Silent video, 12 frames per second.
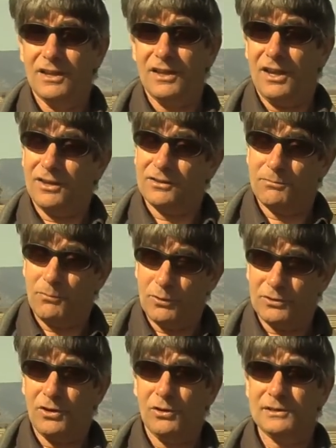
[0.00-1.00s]
the
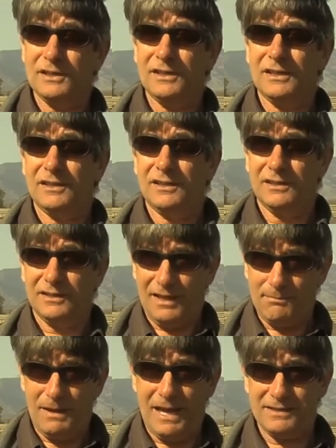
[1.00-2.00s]
water holding
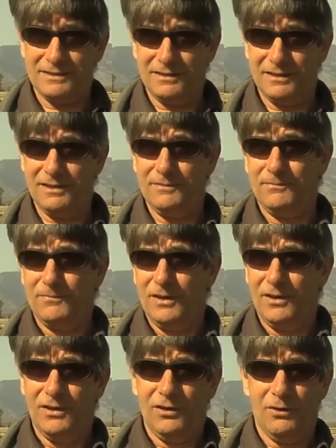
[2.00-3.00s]
capacity
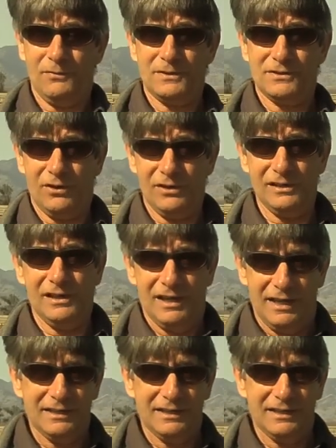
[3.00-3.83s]
of a soil.